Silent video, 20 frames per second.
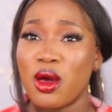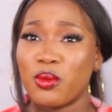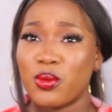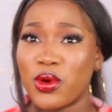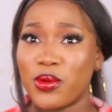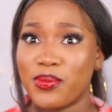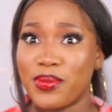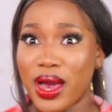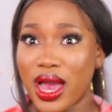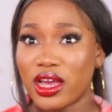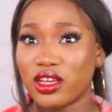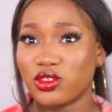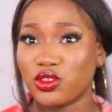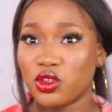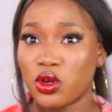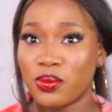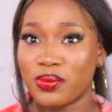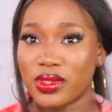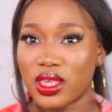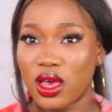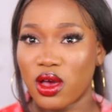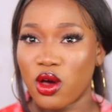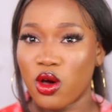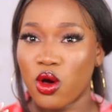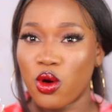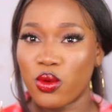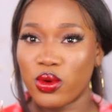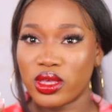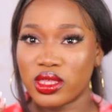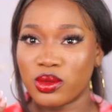but backdrops are
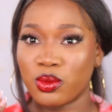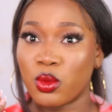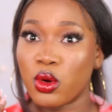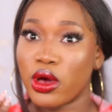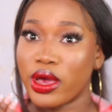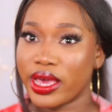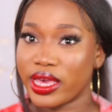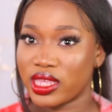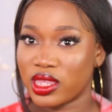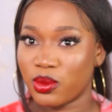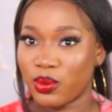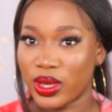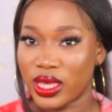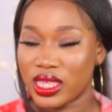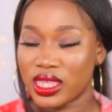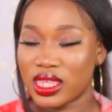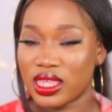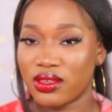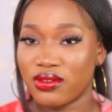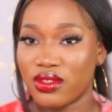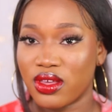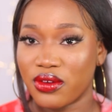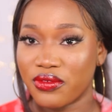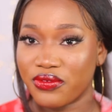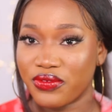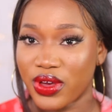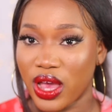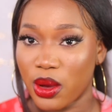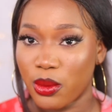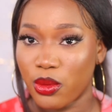always more expensive than
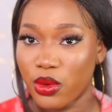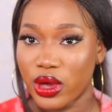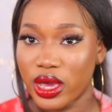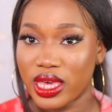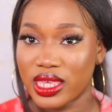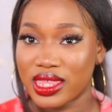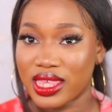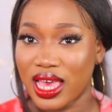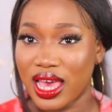fabrics,